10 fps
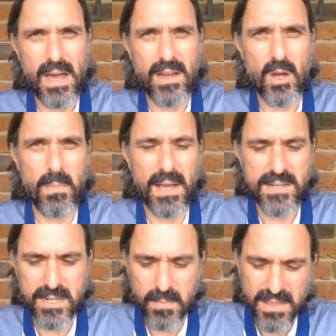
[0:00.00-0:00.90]

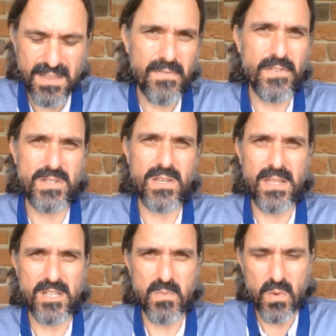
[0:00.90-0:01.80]
complexity, but the difference to the
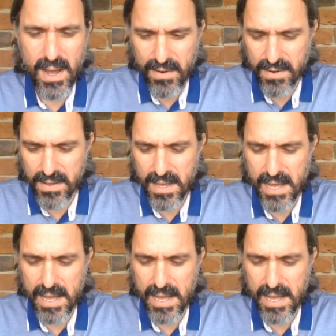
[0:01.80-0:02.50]
Esmeralda,